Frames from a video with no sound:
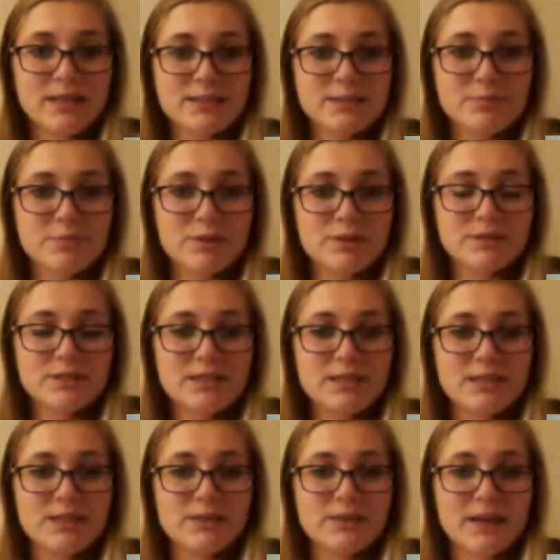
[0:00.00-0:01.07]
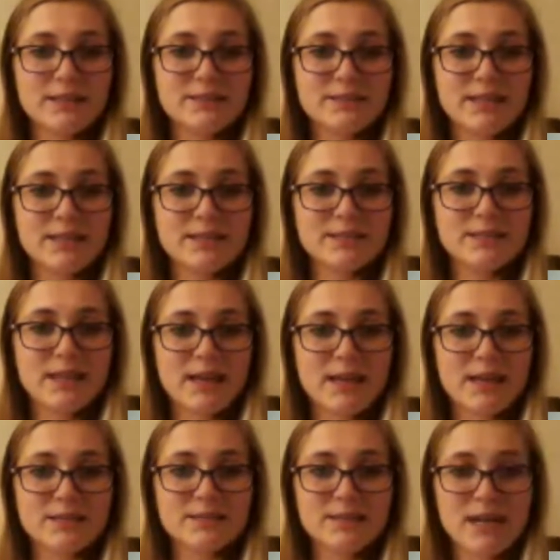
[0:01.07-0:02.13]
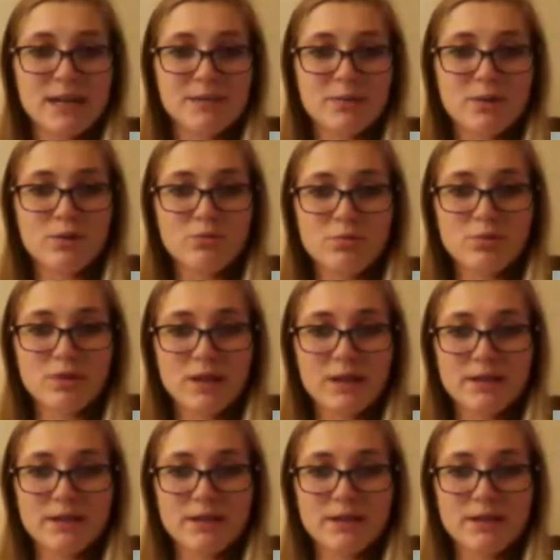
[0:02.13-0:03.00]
person in the United States has type O blood?